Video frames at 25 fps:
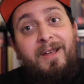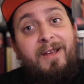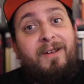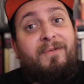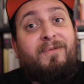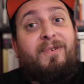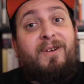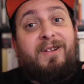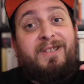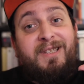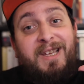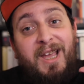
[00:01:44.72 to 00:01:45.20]

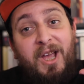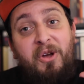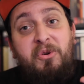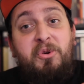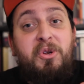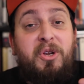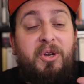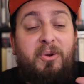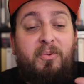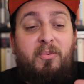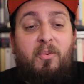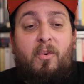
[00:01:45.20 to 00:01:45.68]
If I
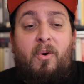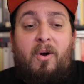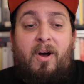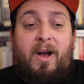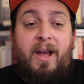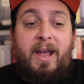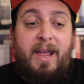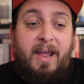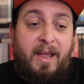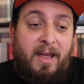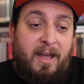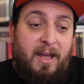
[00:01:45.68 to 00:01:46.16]
tell you
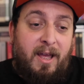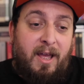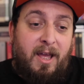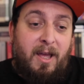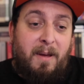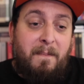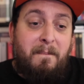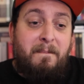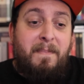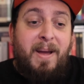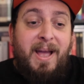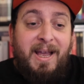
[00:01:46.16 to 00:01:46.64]
why,
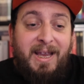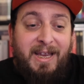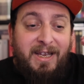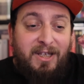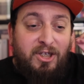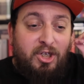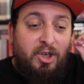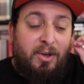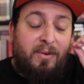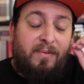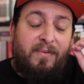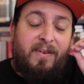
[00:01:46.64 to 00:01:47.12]
back
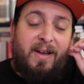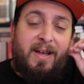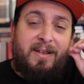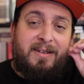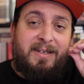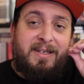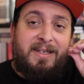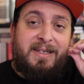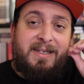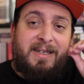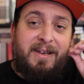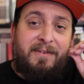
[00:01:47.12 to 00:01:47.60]
in
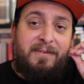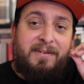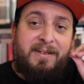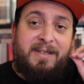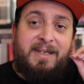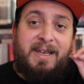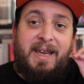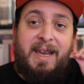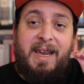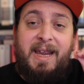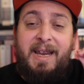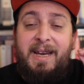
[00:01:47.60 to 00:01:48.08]

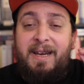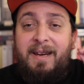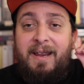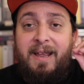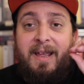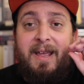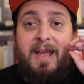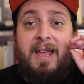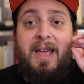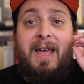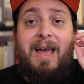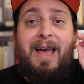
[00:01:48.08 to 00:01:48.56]
2017,
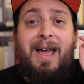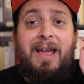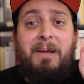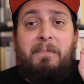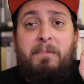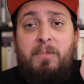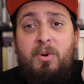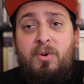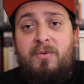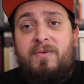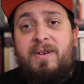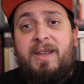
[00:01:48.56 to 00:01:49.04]
a
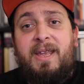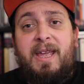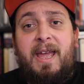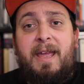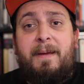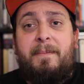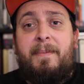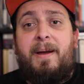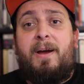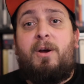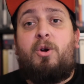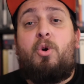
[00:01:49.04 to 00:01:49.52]
movie
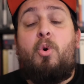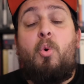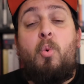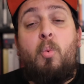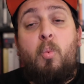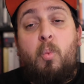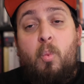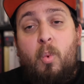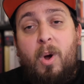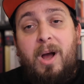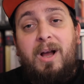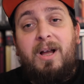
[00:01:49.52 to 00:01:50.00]
came out
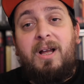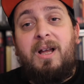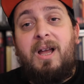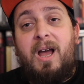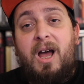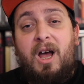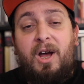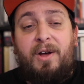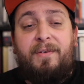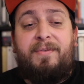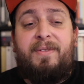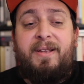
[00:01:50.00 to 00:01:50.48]
called One
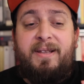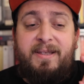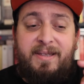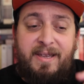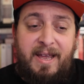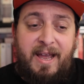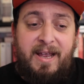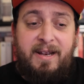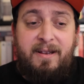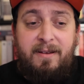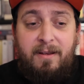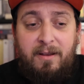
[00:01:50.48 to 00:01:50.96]
Cut of the
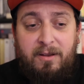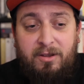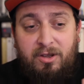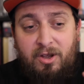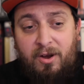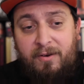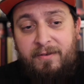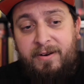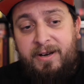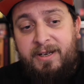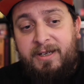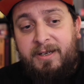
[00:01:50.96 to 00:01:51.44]
Dead,
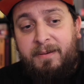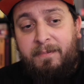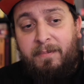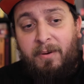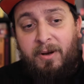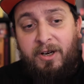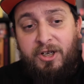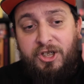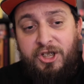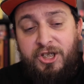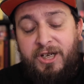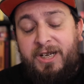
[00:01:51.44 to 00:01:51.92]
directed
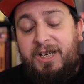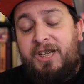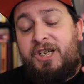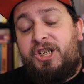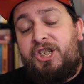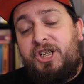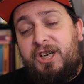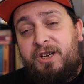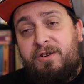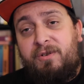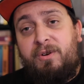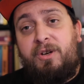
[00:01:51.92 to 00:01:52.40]
by
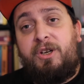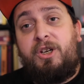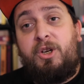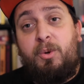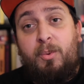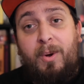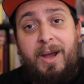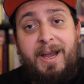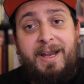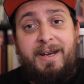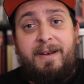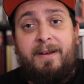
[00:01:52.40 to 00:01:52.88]
Shinichiro
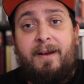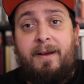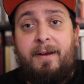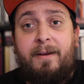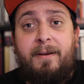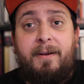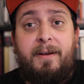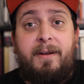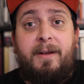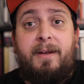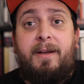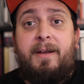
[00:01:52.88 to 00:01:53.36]
Ueda.
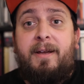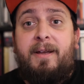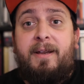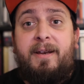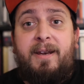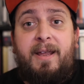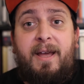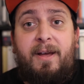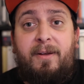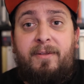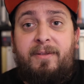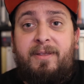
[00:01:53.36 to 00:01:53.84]

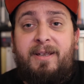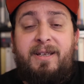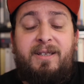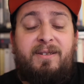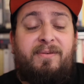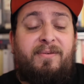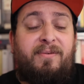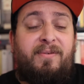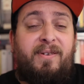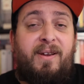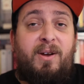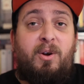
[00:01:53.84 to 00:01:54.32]
Now
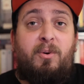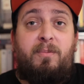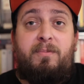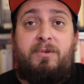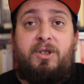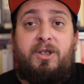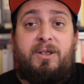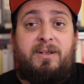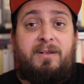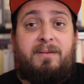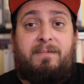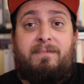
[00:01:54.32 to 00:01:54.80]
this film
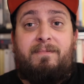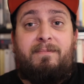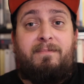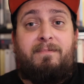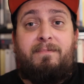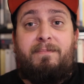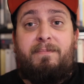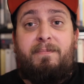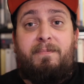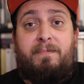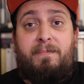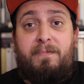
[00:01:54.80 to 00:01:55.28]
just
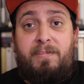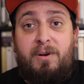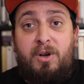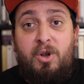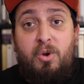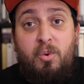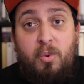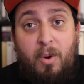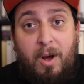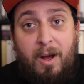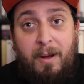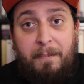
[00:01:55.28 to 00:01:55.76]

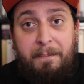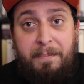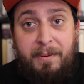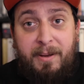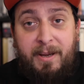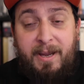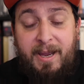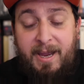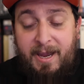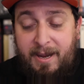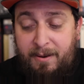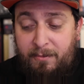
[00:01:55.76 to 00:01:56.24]
blew up.
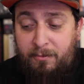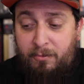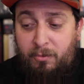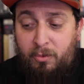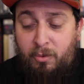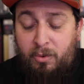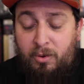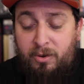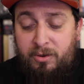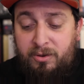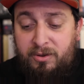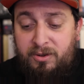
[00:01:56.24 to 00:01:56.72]
It
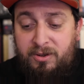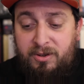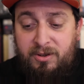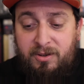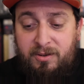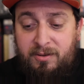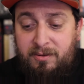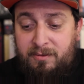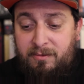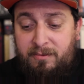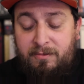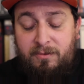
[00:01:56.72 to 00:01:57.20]

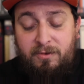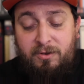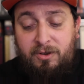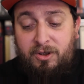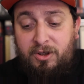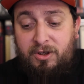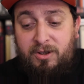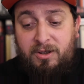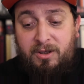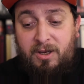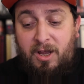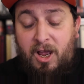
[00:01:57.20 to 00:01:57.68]
was
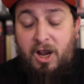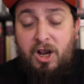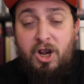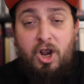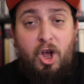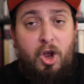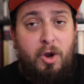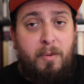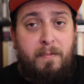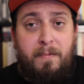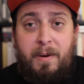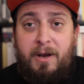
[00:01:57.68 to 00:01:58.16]
just a
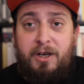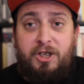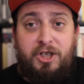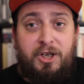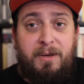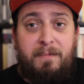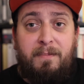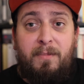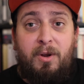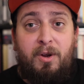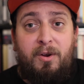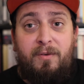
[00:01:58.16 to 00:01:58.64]
low
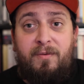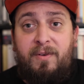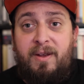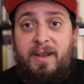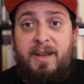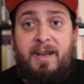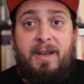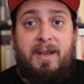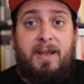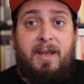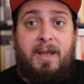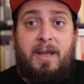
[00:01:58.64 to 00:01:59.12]
budget
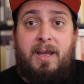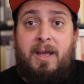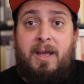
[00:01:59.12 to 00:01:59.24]
movie